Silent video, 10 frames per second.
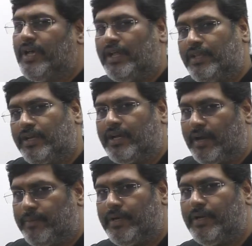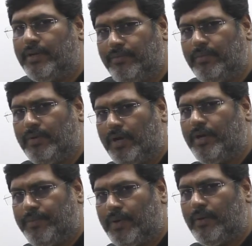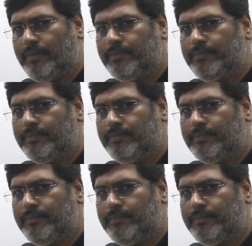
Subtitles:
the other carbon atom, not a problem.